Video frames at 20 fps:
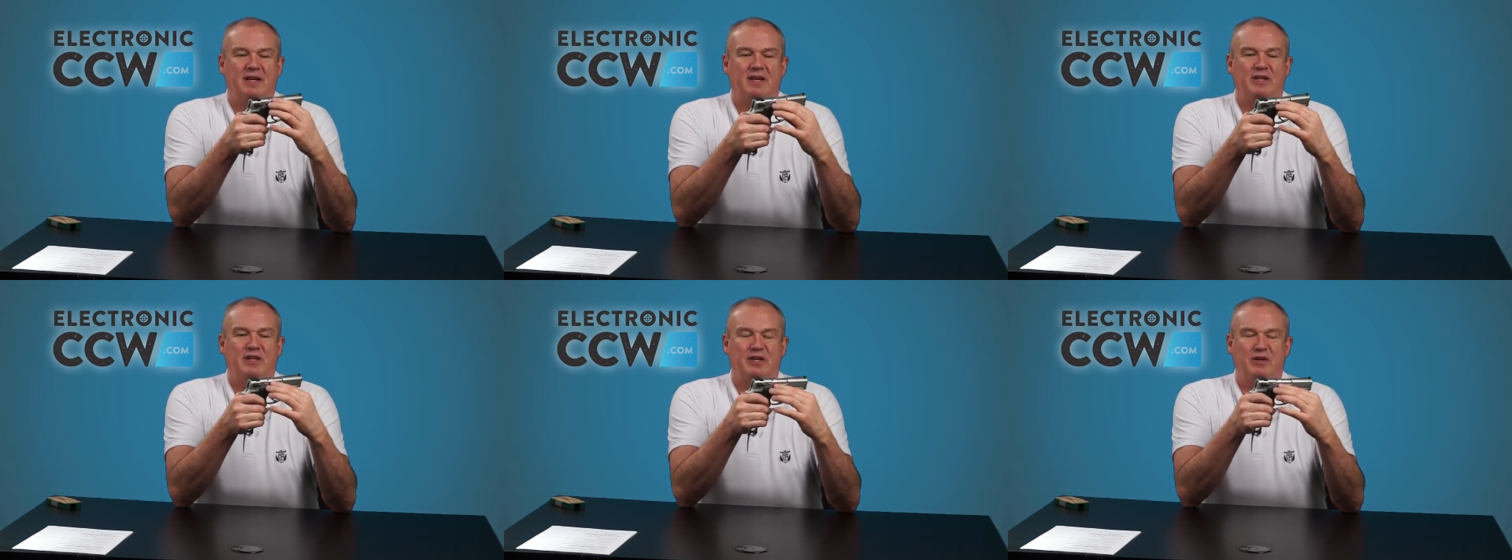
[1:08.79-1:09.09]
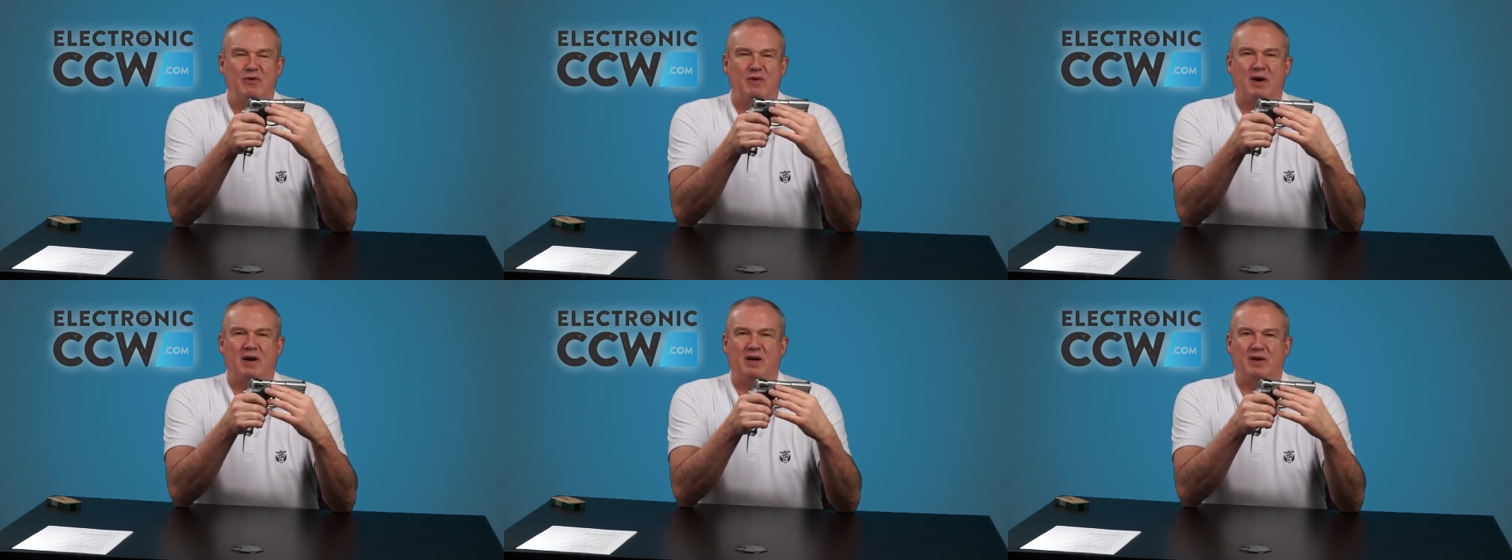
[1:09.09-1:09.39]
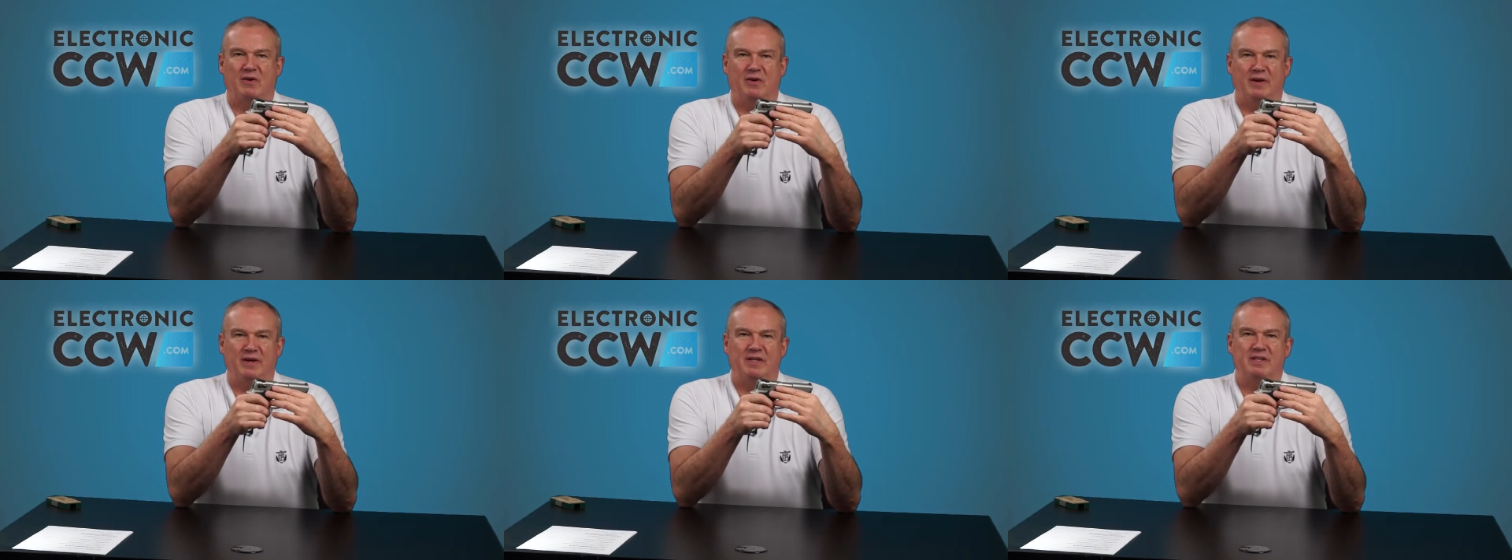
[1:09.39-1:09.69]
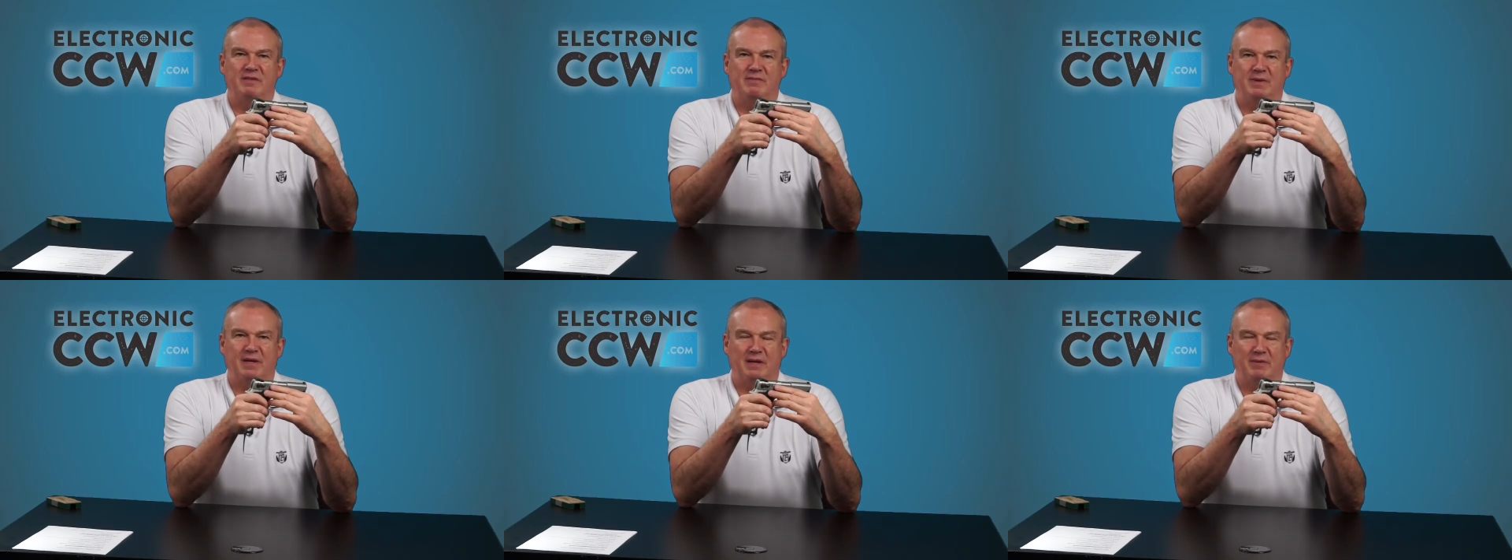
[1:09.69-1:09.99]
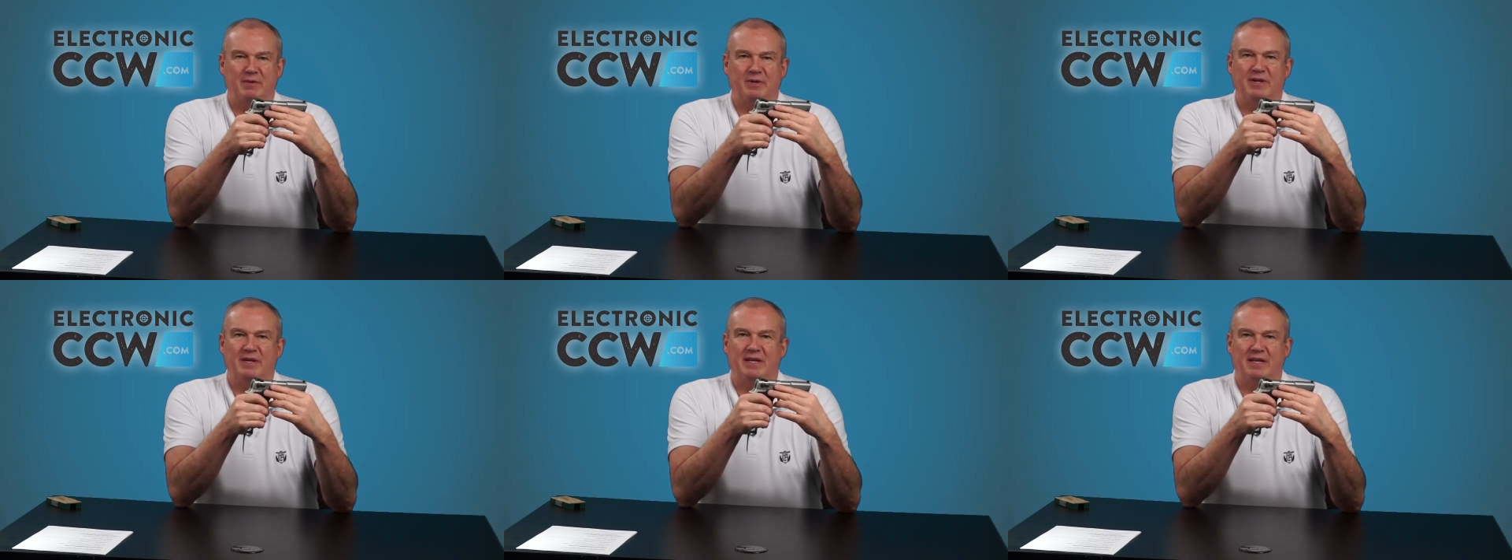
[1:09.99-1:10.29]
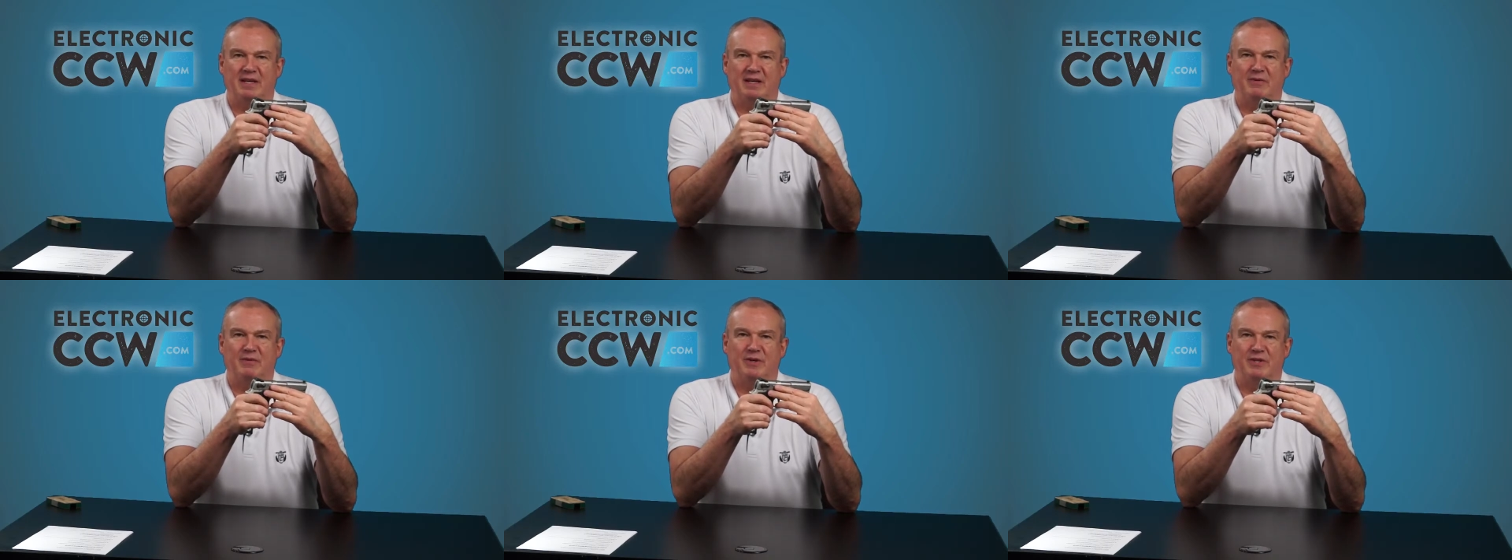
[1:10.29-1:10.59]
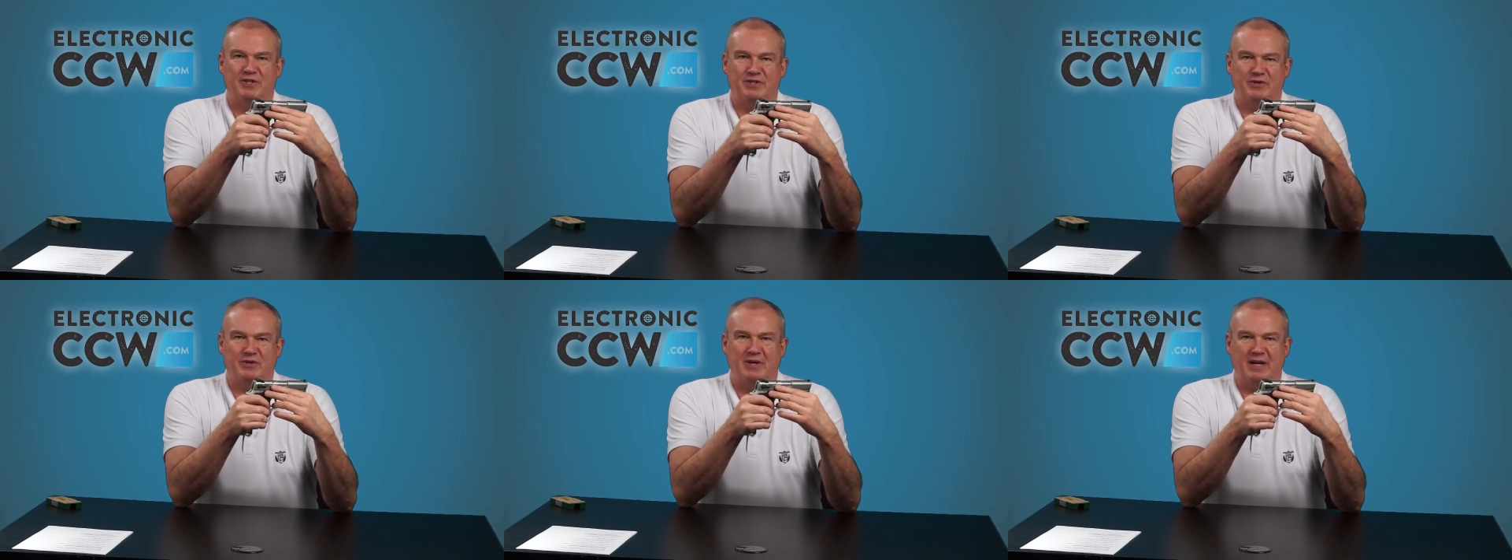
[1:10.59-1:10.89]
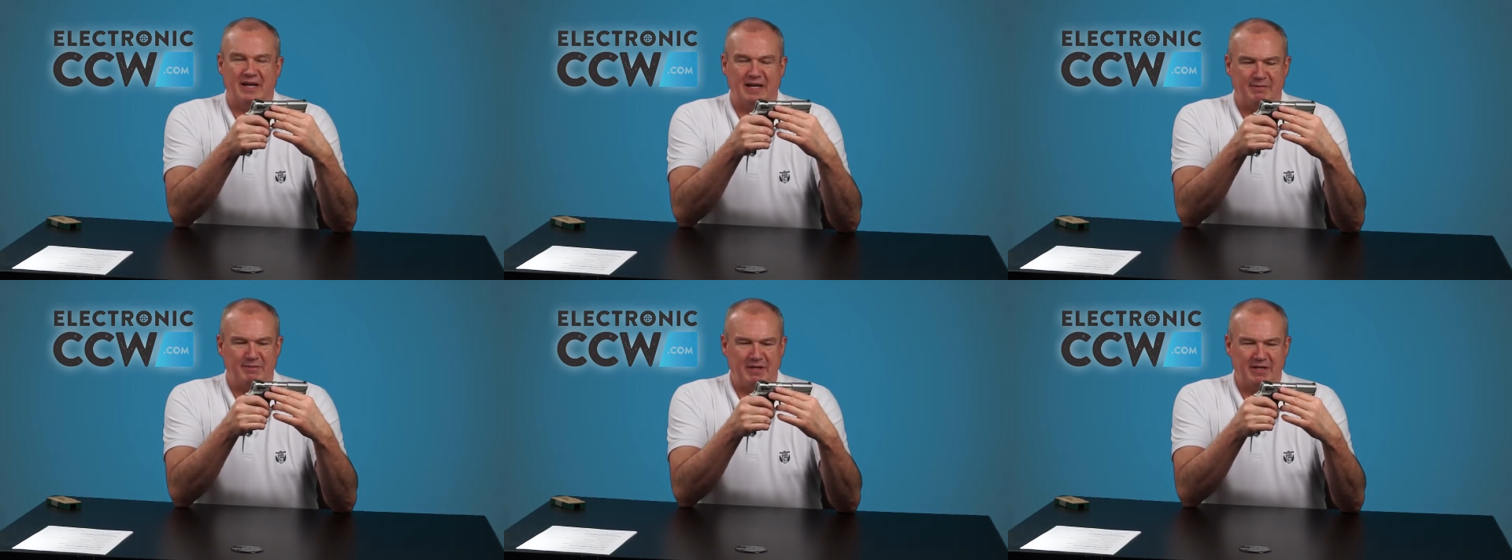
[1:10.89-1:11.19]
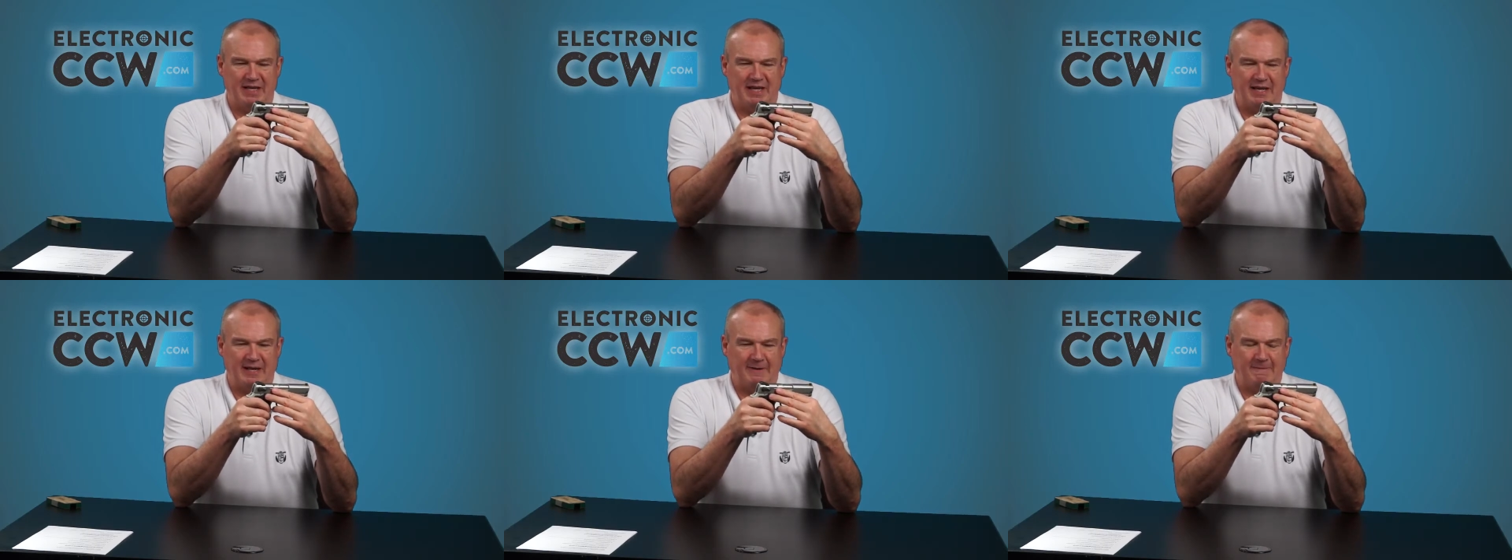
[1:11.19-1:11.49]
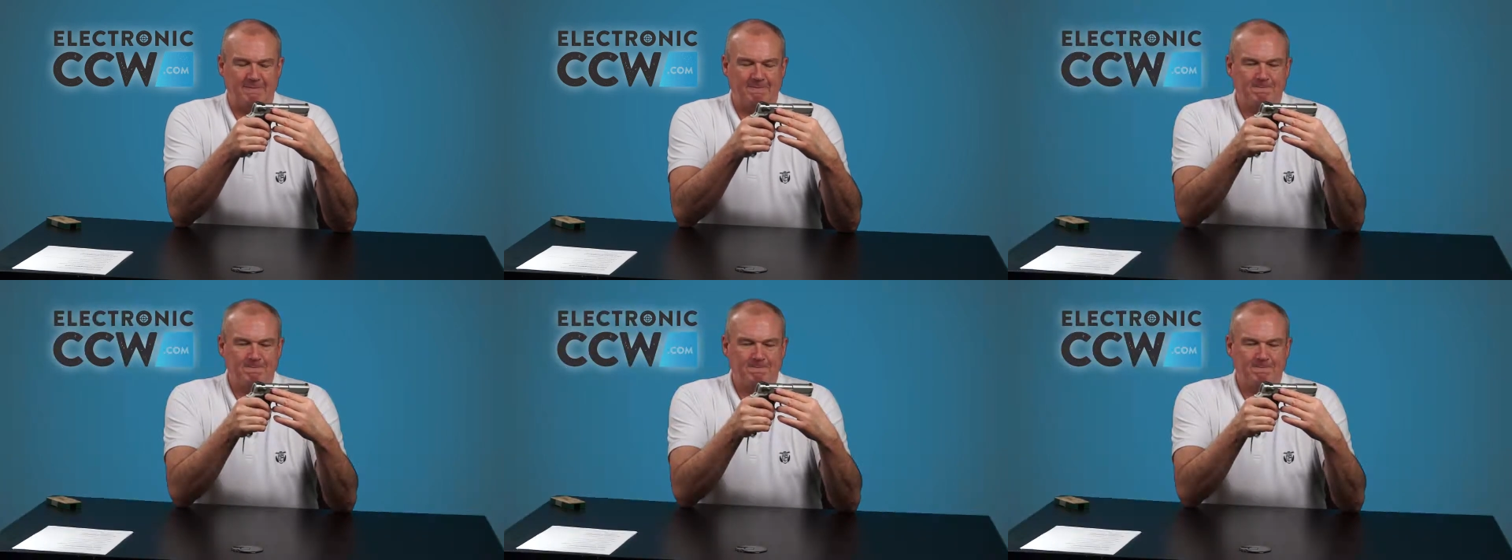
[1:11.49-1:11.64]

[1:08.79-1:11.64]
you are going to be able to hit what you are aiming at.